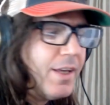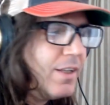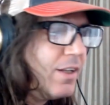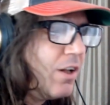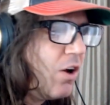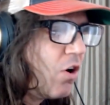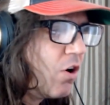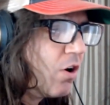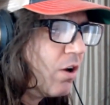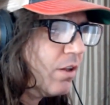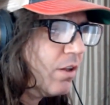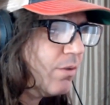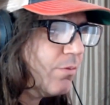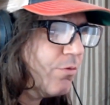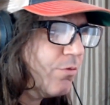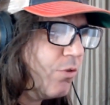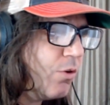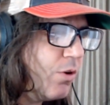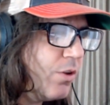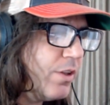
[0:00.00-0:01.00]
in
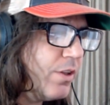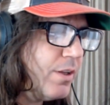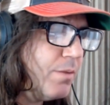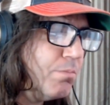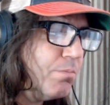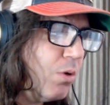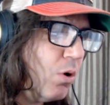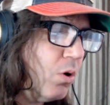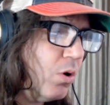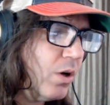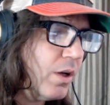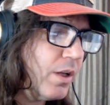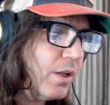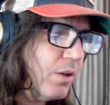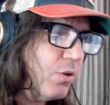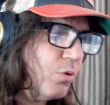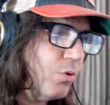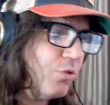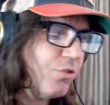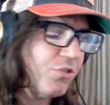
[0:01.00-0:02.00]
Harlem for the
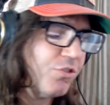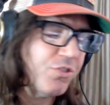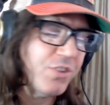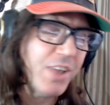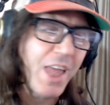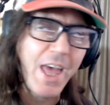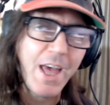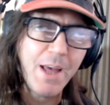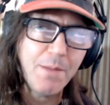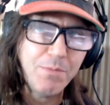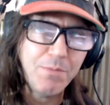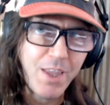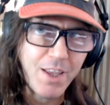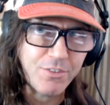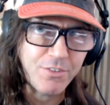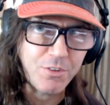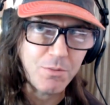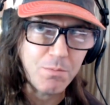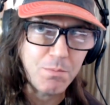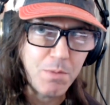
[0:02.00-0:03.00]
boy who stabbed
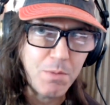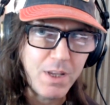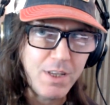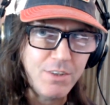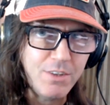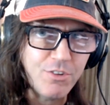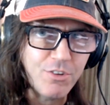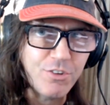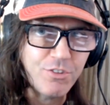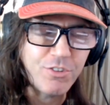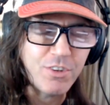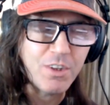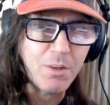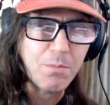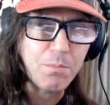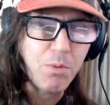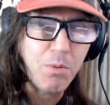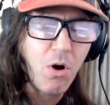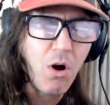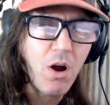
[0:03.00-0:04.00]
Tessa Majors in the
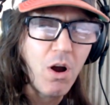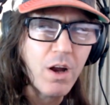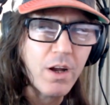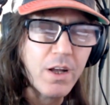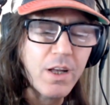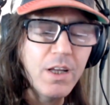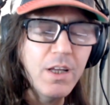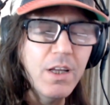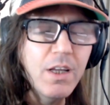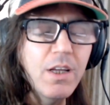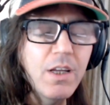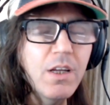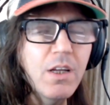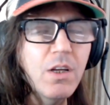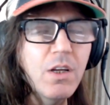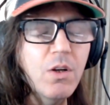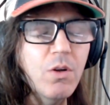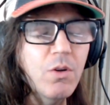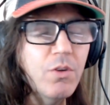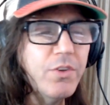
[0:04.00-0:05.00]
park.
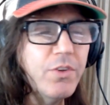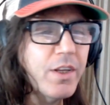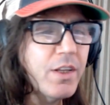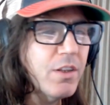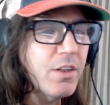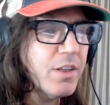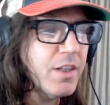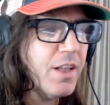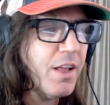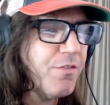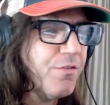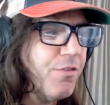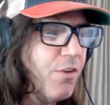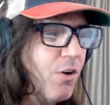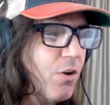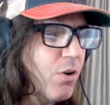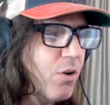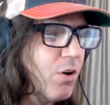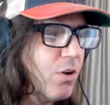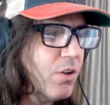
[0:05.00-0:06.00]
We'll take a look at that
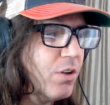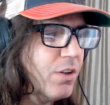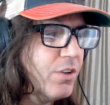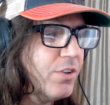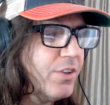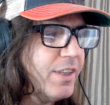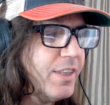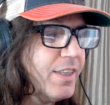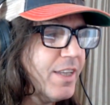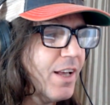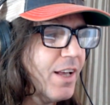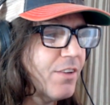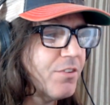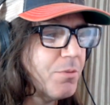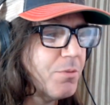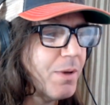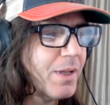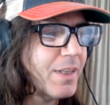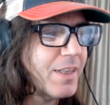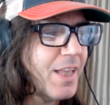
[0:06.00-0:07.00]
photo, little details
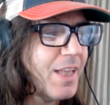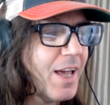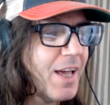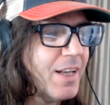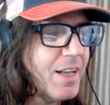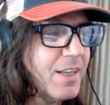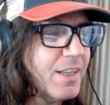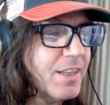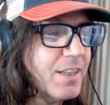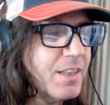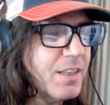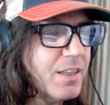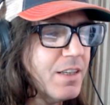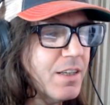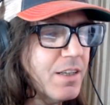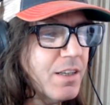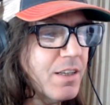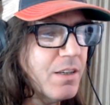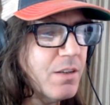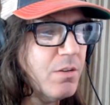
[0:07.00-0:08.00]
about that, and
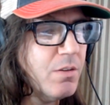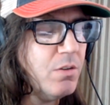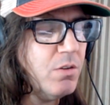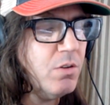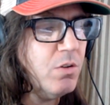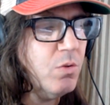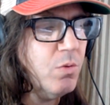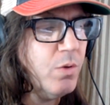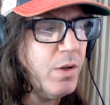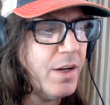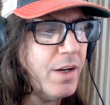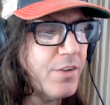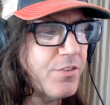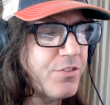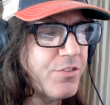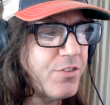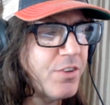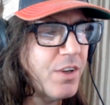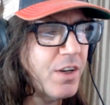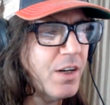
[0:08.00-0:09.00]
uh, what
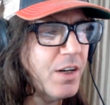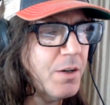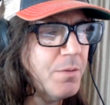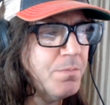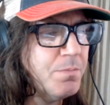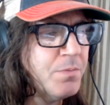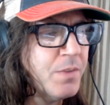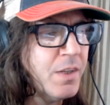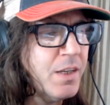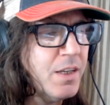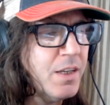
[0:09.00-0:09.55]
else? Um,